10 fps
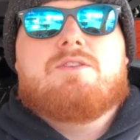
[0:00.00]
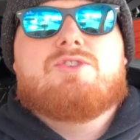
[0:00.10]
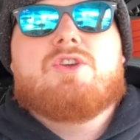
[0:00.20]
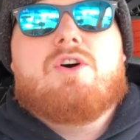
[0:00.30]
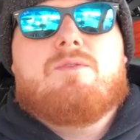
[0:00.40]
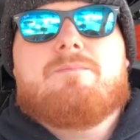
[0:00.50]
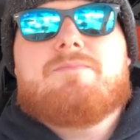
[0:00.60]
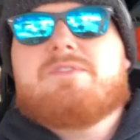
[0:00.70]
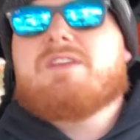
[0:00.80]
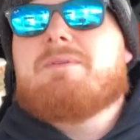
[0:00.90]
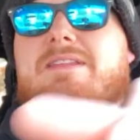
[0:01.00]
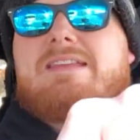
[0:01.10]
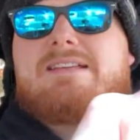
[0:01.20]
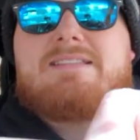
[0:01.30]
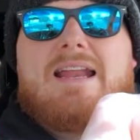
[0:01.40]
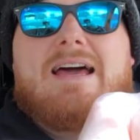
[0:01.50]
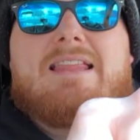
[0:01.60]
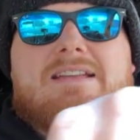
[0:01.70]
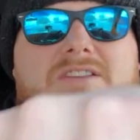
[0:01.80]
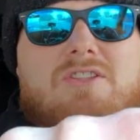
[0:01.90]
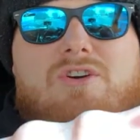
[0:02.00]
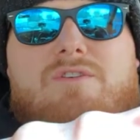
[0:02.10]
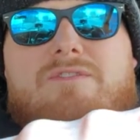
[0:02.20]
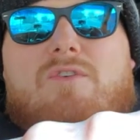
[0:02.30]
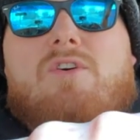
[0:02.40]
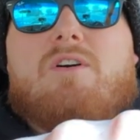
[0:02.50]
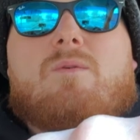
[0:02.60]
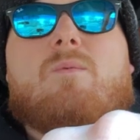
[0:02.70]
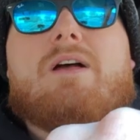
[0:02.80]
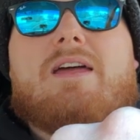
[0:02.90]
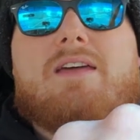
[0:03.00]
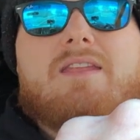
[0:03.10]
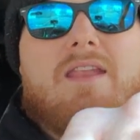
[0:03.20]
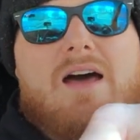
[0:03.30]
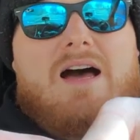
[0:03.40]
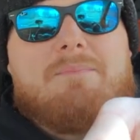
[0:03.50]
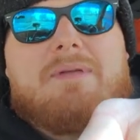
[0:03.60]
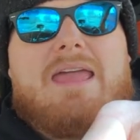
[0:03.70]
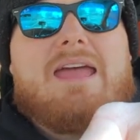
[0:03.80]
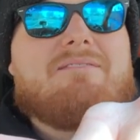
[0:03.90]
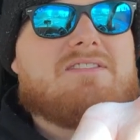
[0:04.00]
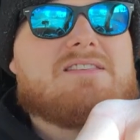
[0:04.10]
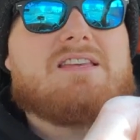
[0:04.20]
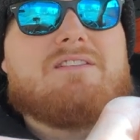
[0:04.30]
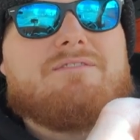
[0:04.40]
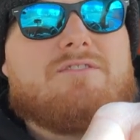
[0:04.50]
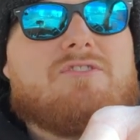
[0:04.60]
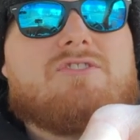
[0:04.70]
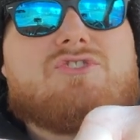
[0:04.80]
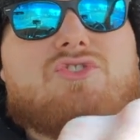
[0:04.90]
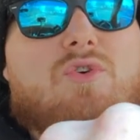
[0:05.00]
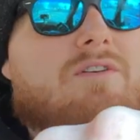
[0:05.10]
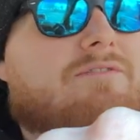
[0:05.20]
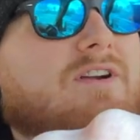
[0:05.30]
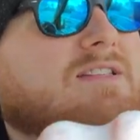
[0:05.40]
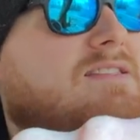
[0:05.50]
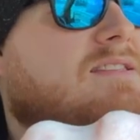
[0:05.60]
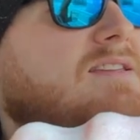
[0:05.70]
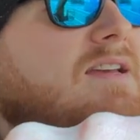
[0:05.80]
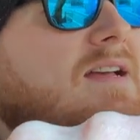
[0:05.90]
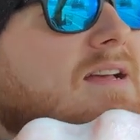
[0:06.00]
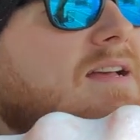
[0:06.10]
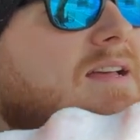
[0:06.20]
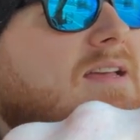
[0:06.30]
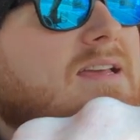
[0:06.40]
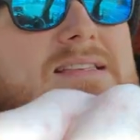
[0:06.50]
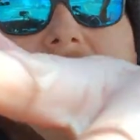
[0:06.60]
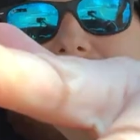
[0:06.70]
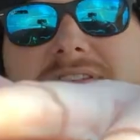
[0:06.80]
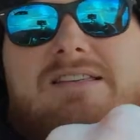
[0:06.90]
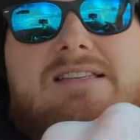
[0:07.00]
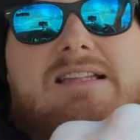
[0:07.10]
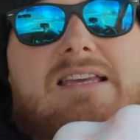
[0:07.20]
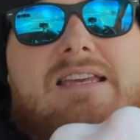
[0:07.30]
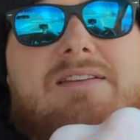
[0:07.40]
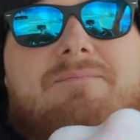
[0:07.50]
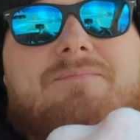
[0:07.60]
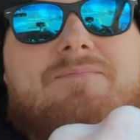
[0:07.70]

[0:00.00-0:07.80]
So, some of the things that I like to look for when I'm canvassing for storefronts is obviously